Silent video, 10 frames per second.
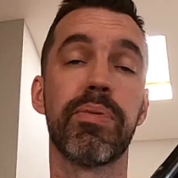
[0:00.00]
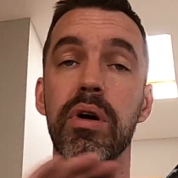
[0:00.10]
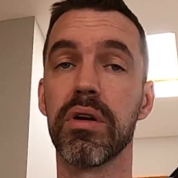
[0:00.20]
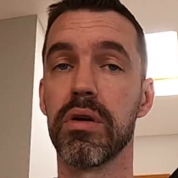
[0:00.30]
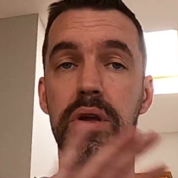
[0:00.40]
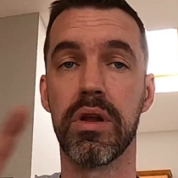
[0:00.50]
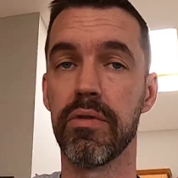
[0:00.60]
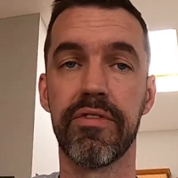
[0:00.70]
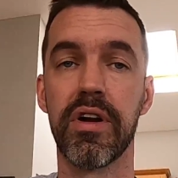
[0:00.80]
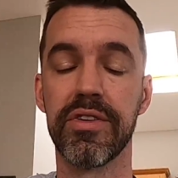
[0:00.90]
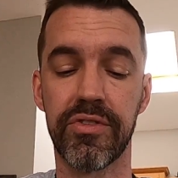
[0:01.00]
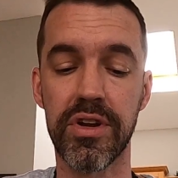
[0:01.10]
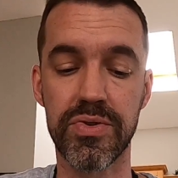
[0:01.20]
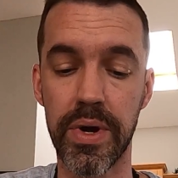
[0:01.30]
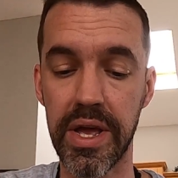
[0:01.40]
apart in a very
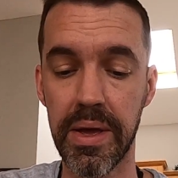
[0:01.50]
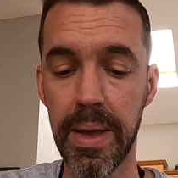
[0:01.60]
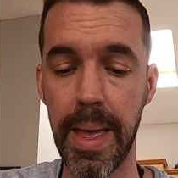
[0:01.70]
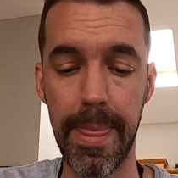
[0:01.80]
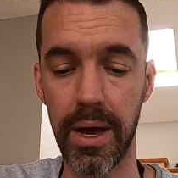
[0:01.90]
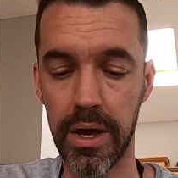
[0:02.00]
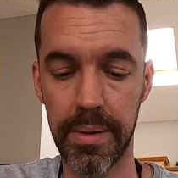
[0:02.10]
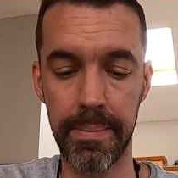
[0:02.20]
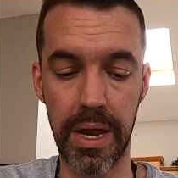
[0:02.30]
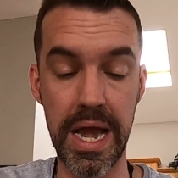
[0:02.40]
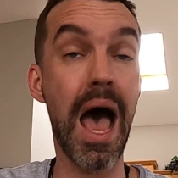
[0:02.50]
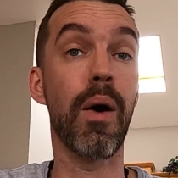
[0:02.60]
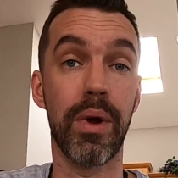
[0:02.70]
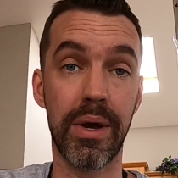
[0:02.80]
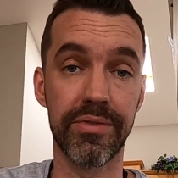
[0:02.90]
strange way,
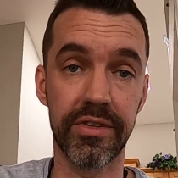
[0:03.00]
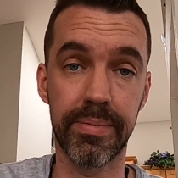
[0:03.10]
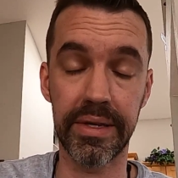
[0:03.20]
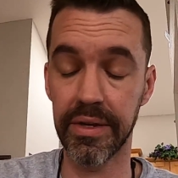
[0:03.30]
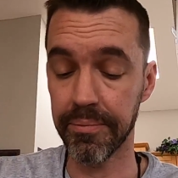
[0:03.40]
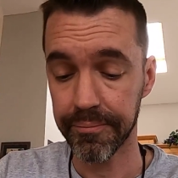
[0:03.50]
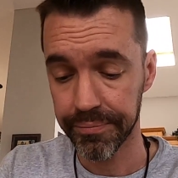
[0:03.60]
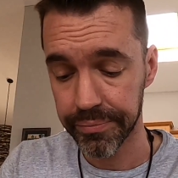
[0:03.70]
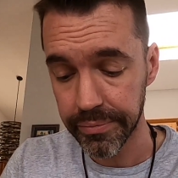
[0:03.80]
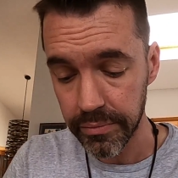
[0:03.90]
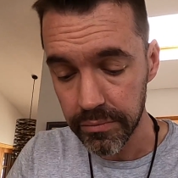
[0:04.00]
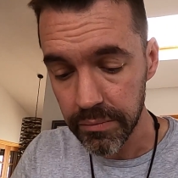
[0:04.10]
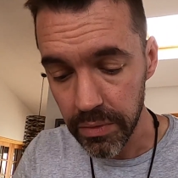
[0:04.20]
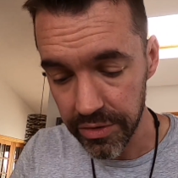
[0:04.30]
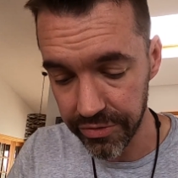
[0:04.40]
not what I was expecting.
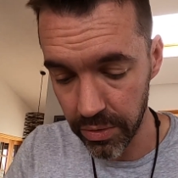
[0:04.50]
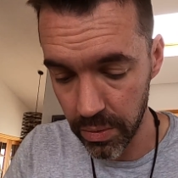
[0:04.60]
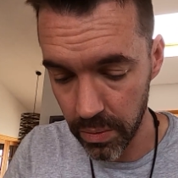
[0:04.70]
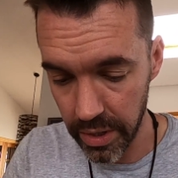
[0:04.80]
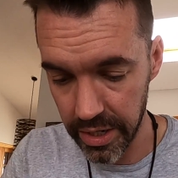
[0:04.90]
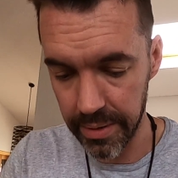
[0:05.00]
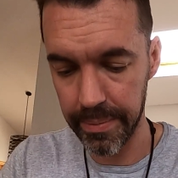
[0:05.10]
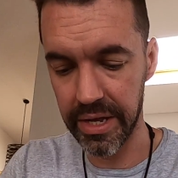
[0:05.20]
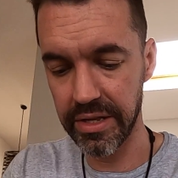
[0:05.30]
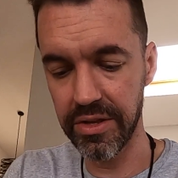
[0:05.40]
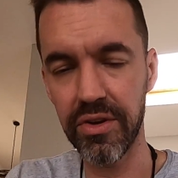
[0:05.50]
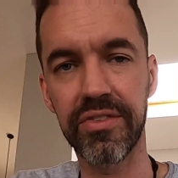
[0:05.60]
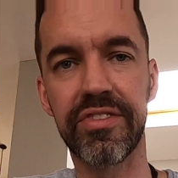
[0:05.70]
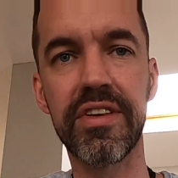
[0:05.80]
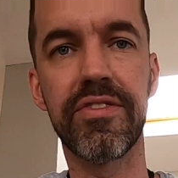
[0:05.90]
So and you
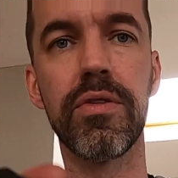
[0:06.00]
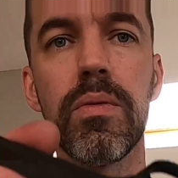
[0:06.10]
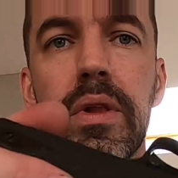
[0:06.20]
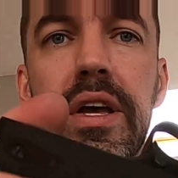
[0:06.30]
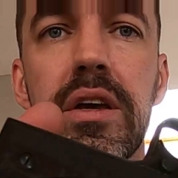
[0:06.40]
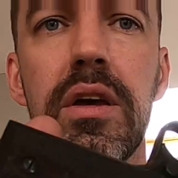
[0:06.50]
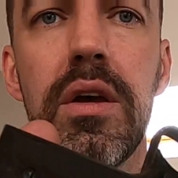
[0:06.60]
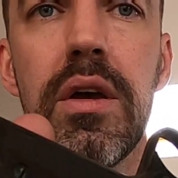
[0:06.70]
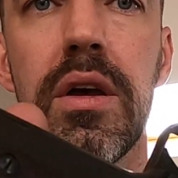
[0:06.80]
can see too, like